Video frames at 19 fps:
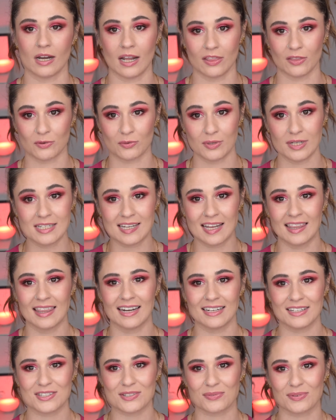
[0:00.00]
And the reason that
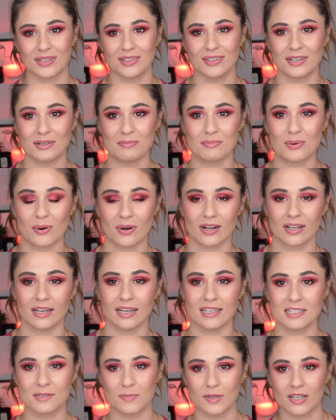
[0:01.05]
it's really important
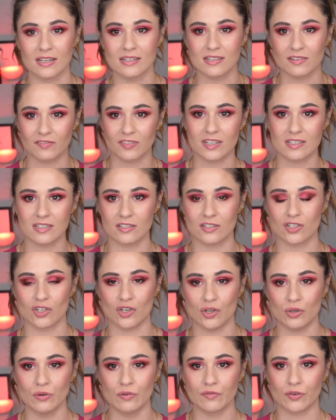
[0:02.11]
is because if this is
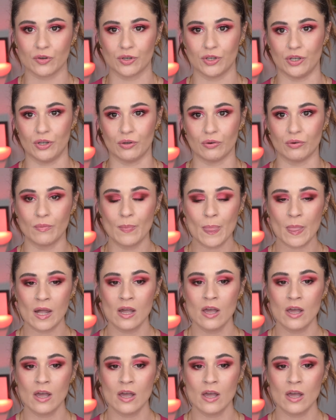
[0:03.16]
new for you,